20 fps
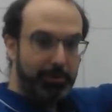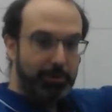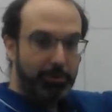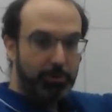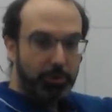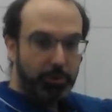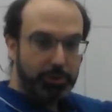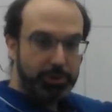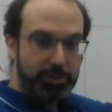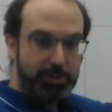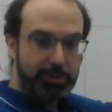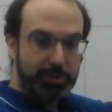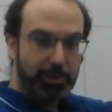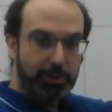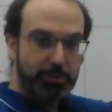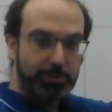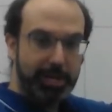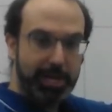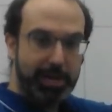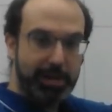or
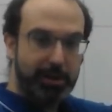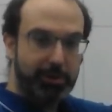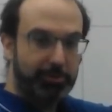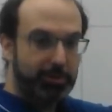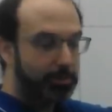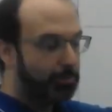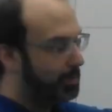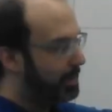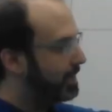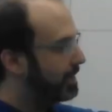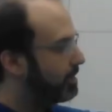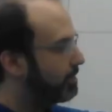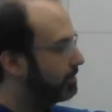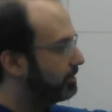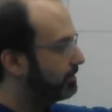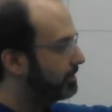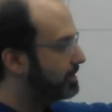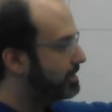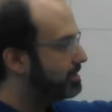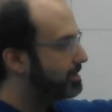slow down, depending on
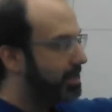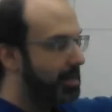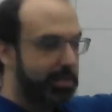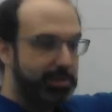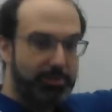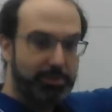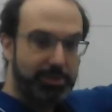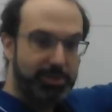if the signs